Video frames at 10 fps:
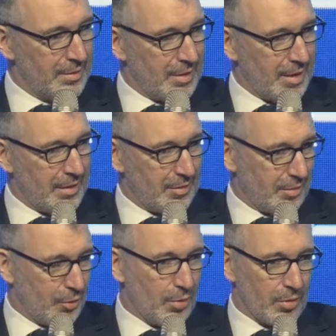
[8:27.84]
And it's,
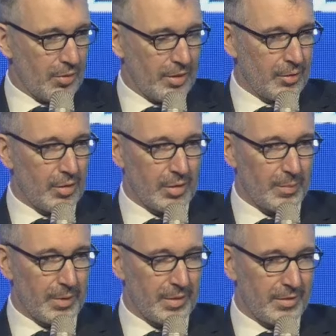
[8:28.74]
of course, in total
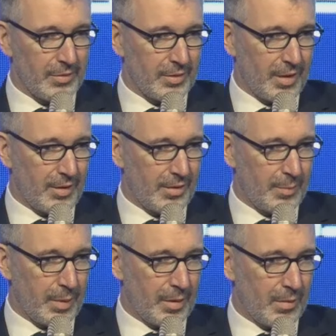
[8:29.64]
breach of the
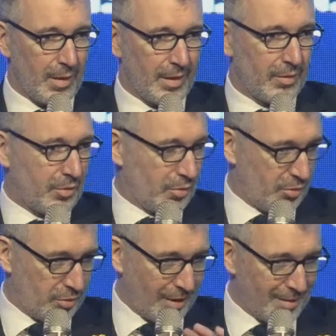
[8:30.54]
JCPOA. So
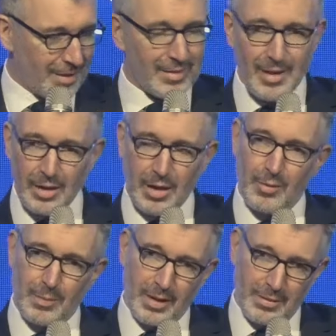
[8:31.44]
I set that
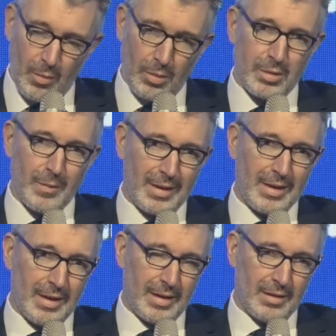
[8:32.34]
out because I want to make
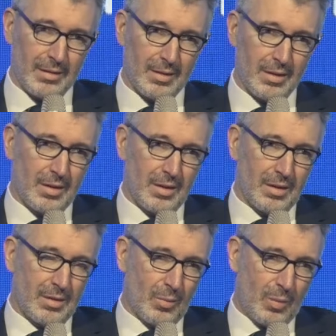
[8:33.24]
clear
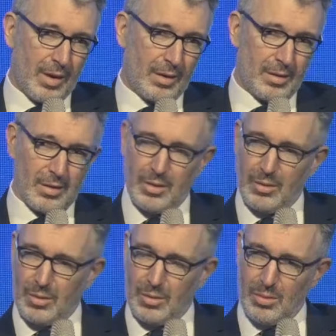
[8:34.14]
that when
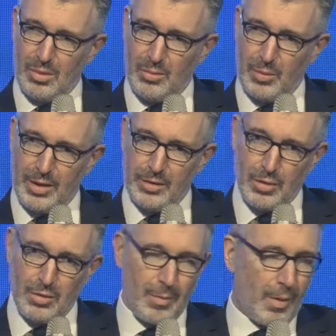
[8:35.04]
we in
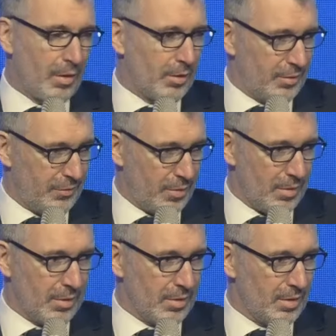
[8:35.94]
Europe argue for